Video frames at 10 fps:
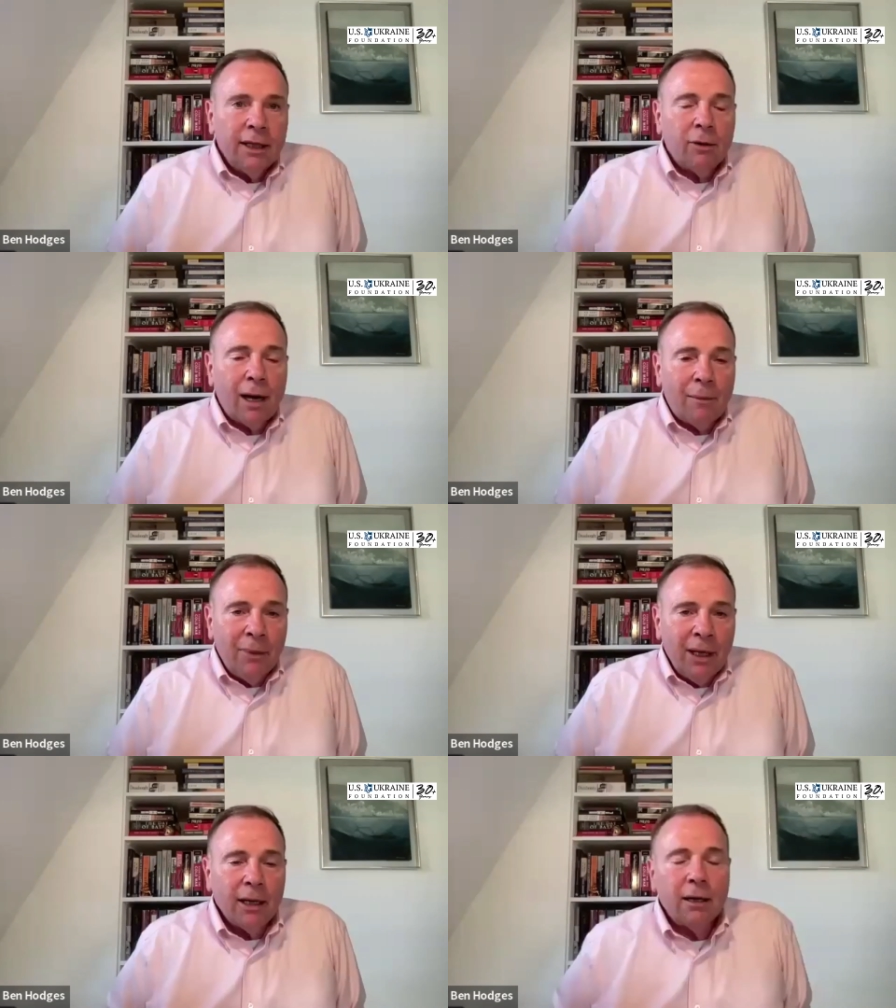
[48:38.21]
that
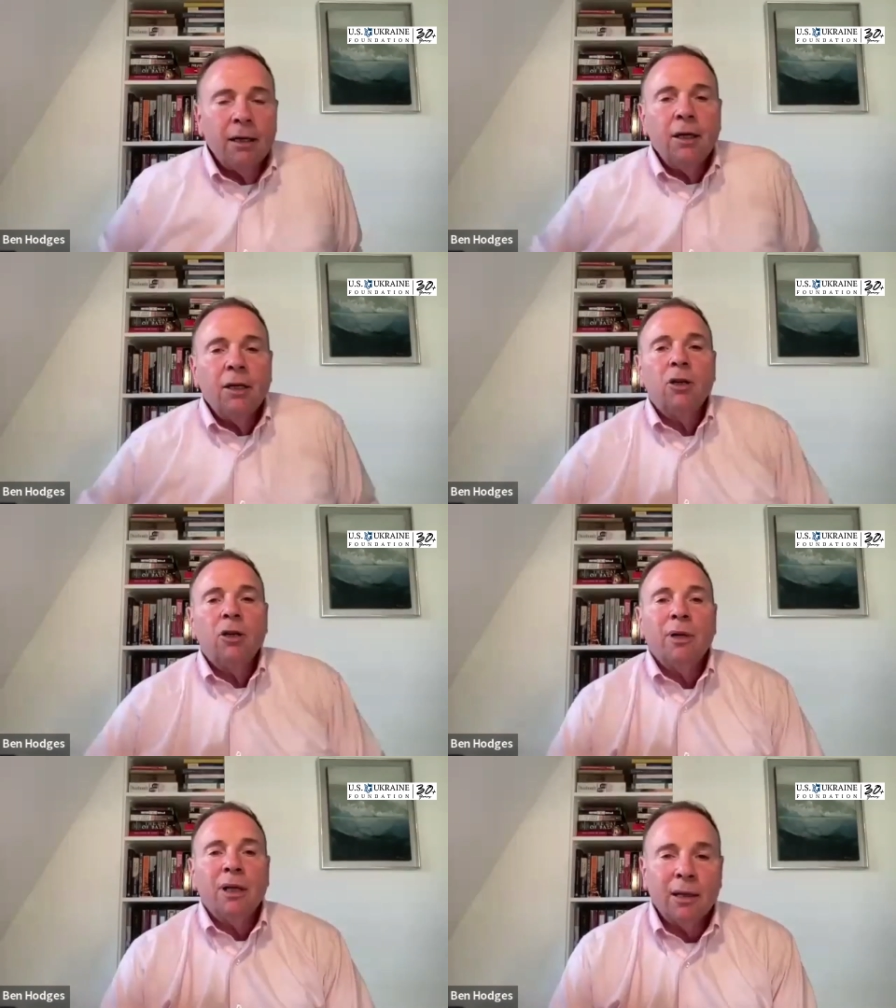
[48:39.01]
Crimea
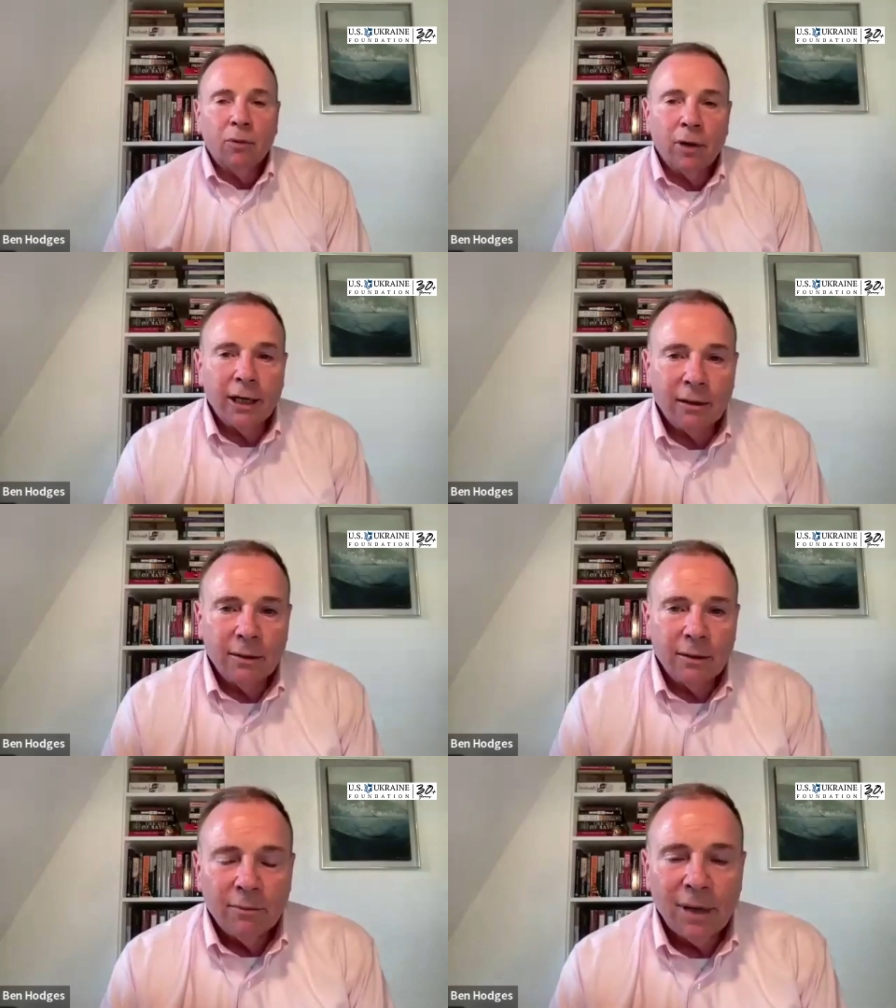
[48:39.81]
could be liberated